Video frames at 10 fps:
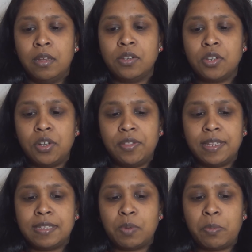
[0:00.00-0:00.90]
To do
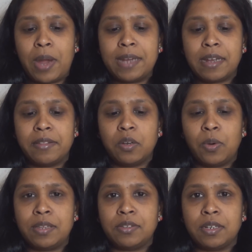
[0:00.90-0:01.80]
this, we break down the
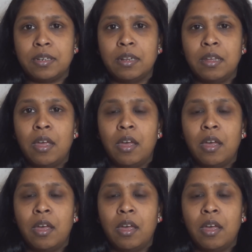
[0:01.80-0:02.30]
question